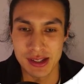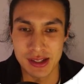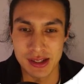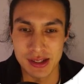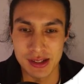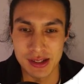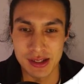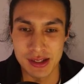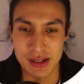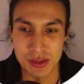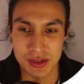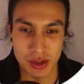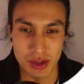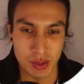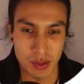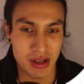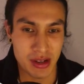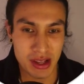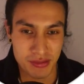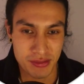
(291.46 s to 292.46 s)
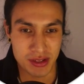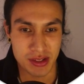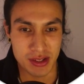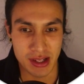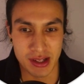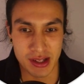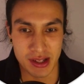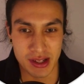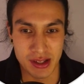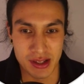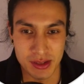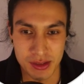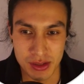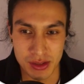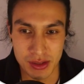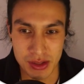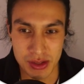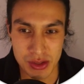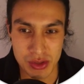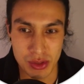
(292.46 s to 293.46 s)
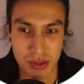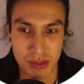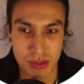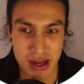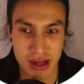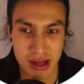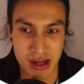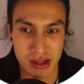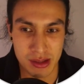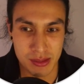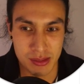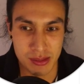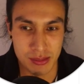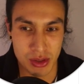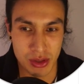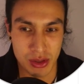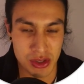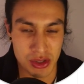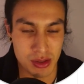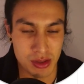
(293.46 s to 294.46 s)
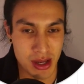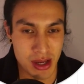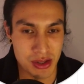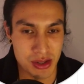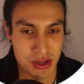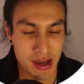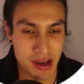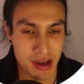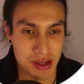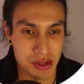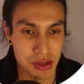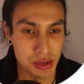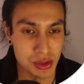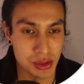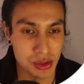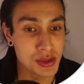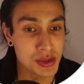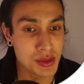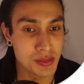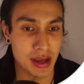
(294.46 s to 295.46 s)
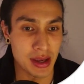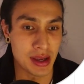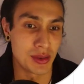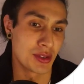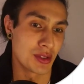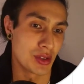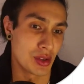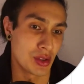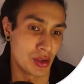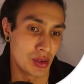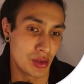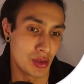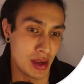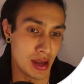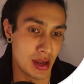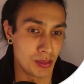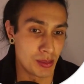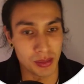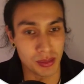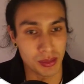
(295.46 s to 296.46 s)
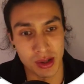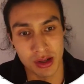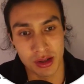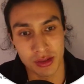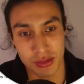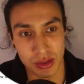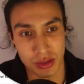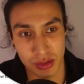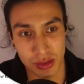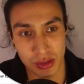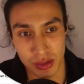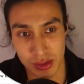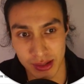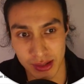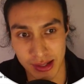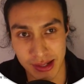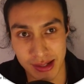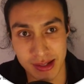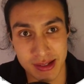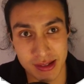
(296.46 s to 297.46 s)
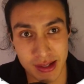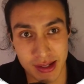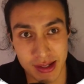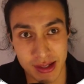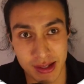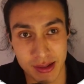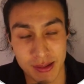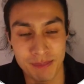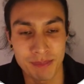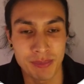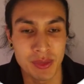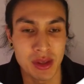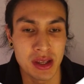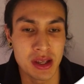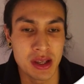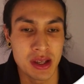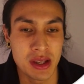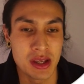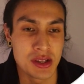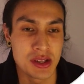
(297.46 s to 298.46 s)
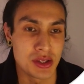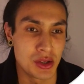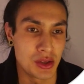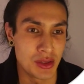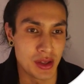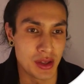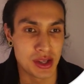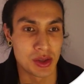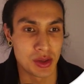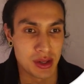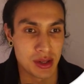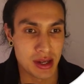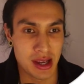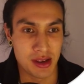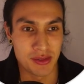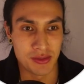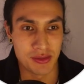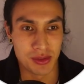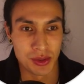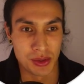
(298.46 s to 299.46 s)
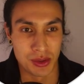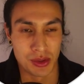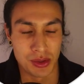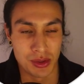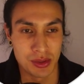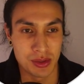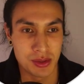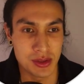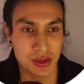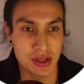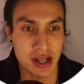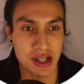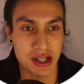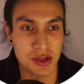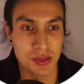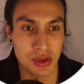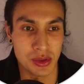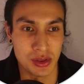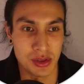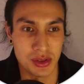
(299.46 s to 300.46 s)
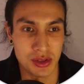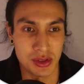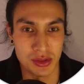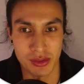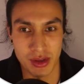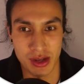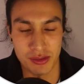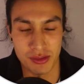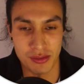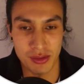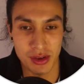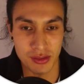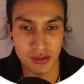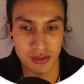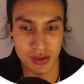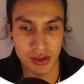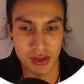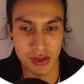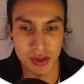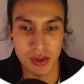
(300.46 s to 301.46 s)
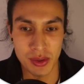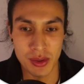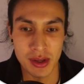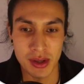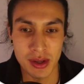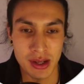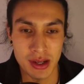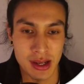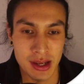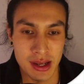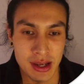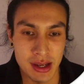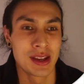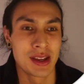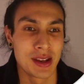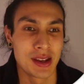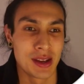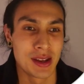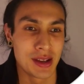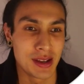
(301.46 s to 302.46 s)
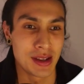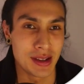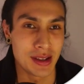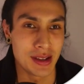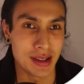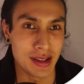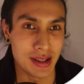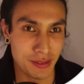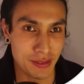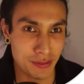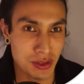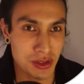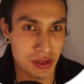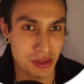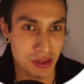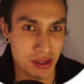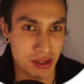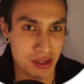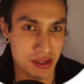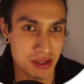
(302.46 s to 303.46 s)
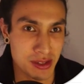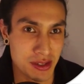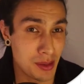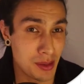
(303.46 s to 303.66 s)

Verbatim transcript: So I've left here the two main Notion metrics tools and also a bookmark for your Google Analytics link so that you can have your dashboard right in front of you. In future releases,